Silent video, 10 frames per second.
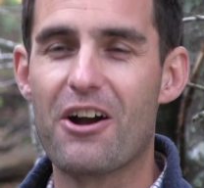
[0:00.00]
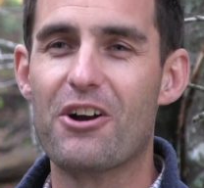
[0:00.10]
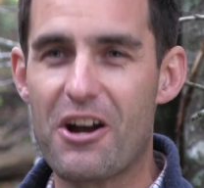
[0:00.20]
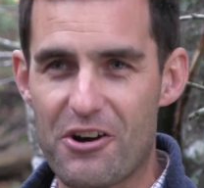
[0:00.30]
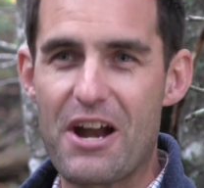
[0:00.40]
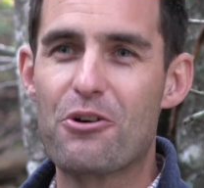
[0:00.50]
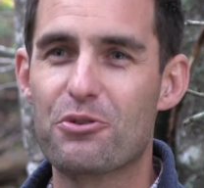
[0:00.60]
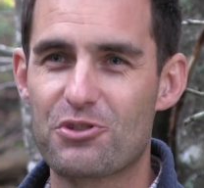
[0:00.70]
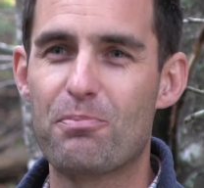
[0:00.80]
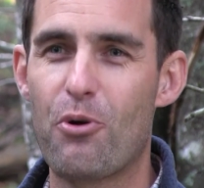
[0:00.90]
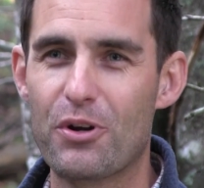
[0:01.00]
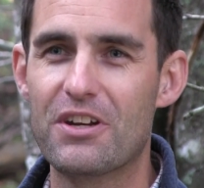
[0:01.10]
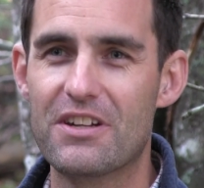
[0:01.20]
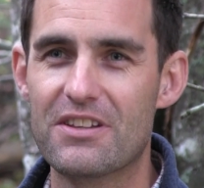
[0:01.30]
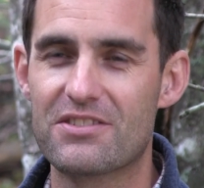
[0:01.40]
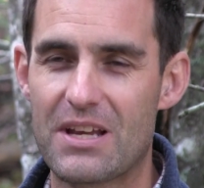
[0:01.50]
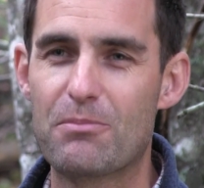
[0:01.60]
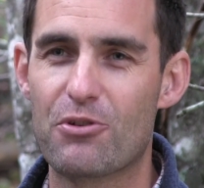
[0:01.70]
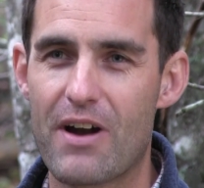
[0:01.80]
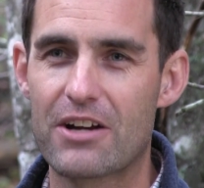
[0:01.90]
Our arrows are pointed in the
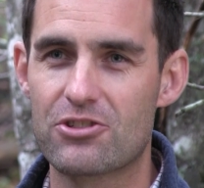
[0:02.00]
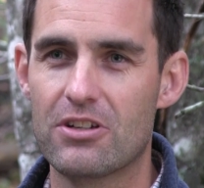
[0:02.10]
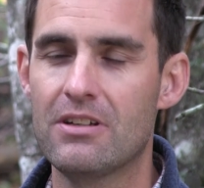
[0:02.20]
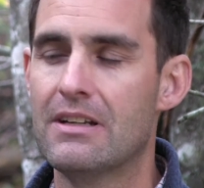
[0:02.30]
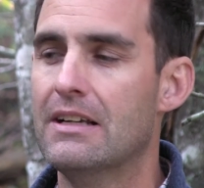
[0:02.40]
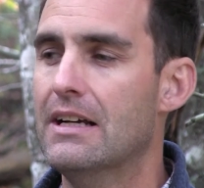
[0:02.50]
same direction,